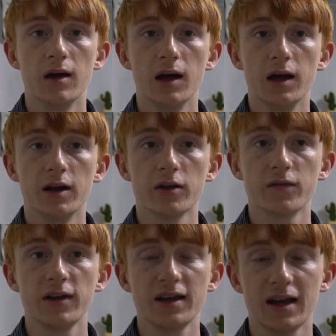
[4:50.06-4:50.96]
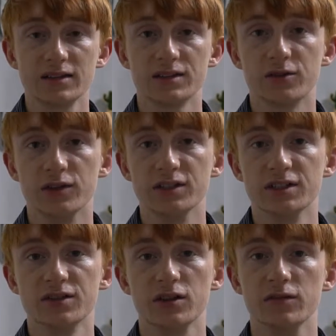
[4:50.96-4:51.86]
Another fantastic
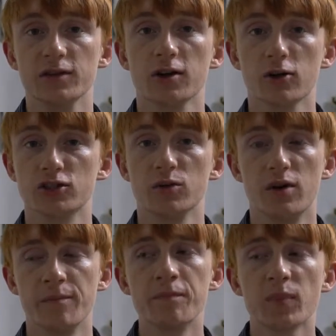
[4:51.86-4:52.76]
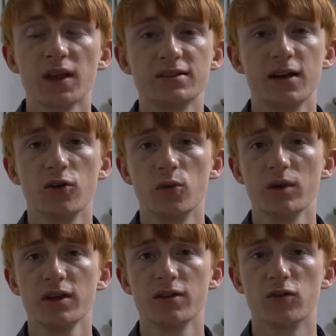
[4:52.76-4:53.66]
reason to live in a Goshiwon is that
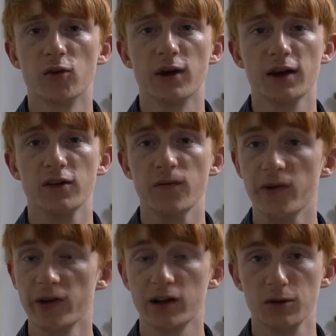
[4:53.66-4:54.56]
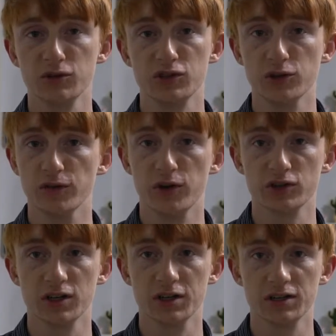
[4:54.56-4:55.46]
normally they're located very close to
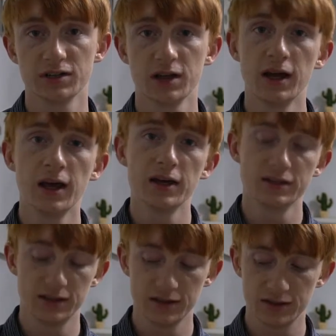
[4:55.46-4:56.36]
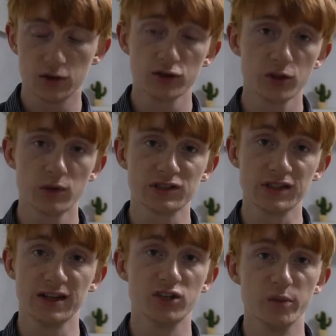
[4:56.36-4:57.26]
universities. Since Goshiwons
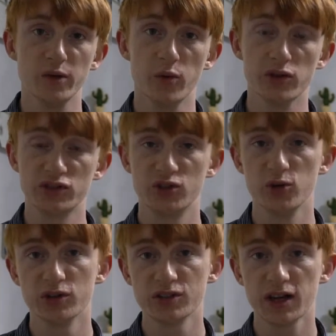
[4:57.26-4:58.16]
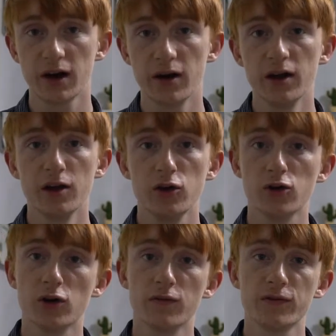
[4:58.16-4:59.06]
need to be where the students are, You
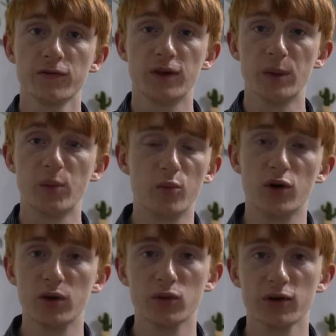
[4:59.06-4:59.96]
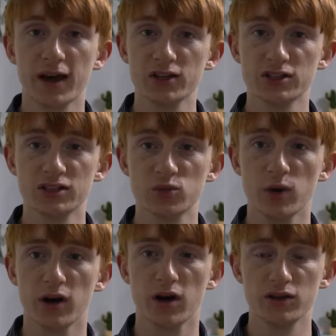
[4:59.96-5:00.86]
can often find them in prime locations
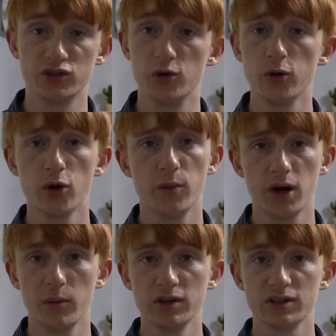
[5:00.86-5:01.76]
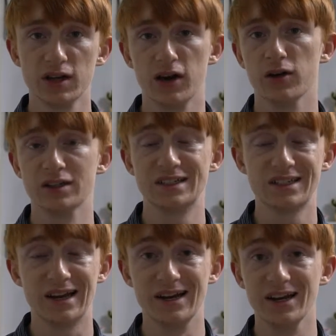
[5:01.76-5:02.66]
where studio apartments are
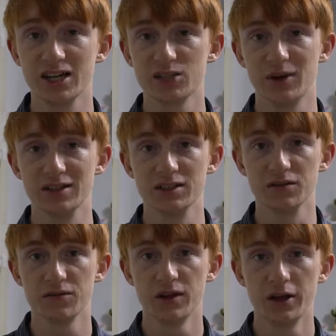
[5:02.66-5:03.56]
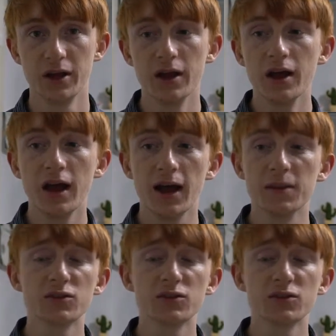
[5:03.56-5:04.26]
insanely expensive. And there's